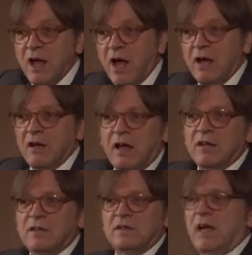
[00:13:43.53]

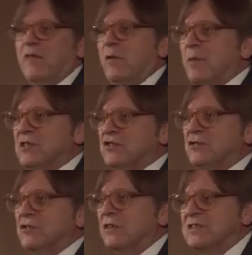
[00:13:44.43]
Everybody
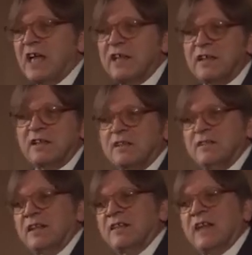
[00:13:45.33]
should understand
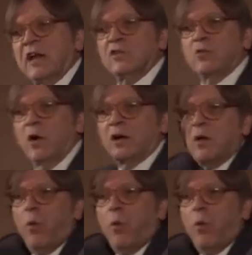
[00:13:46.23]
that it cannot work.